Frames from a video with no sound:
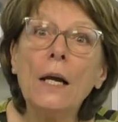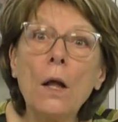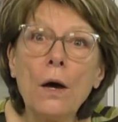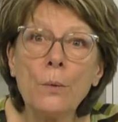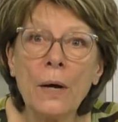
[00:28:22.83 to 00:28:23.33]

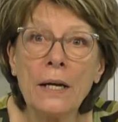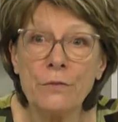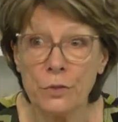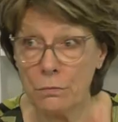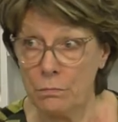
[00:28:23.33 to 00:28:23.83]
Light
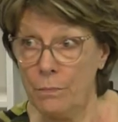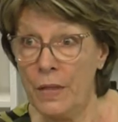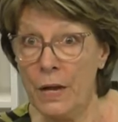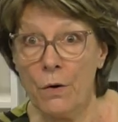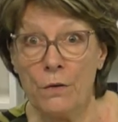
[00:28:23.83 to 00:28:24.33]
waves,
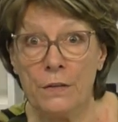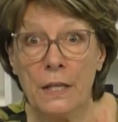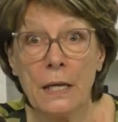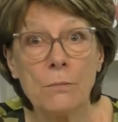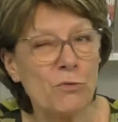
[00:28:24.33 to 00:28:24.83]
they're over
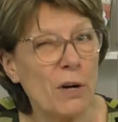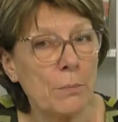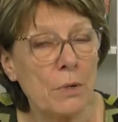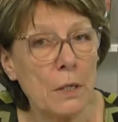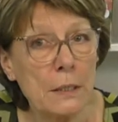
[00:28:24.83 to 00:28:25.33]
there.
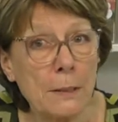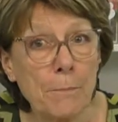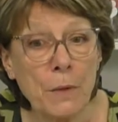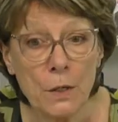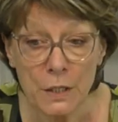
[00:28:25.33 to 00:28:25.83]
Great price.
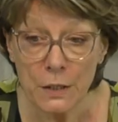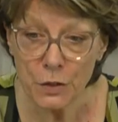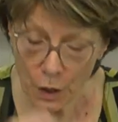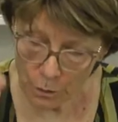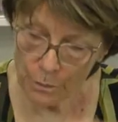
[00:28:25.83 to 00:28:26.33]
See,
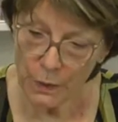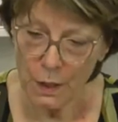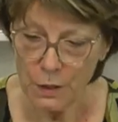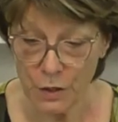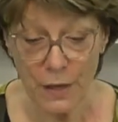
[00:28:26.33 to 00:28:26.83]
so
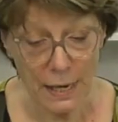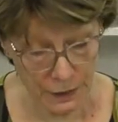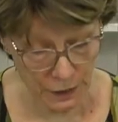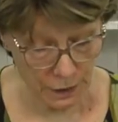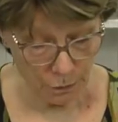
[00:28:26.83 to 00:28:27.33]
so
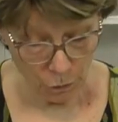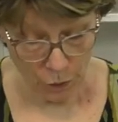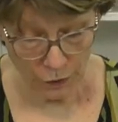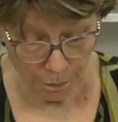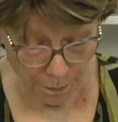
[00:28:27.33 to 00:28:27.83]
that's
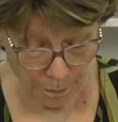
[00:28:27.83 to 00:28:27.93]
worth